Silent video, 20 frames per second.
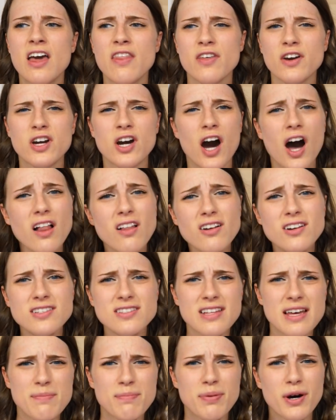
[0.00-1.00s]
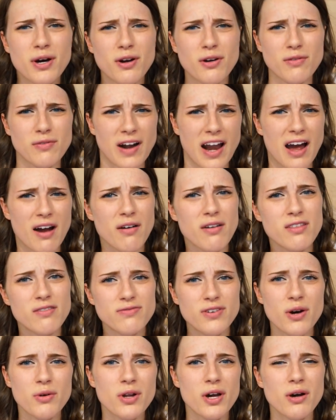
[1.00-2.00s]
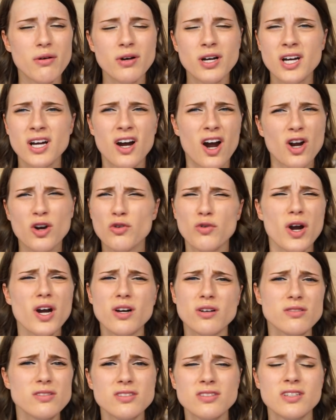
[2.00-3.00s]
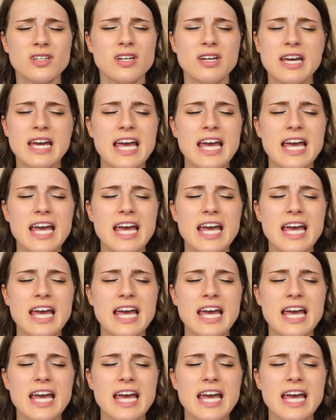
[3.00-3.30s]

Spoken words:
The colors they put around the photo are gross.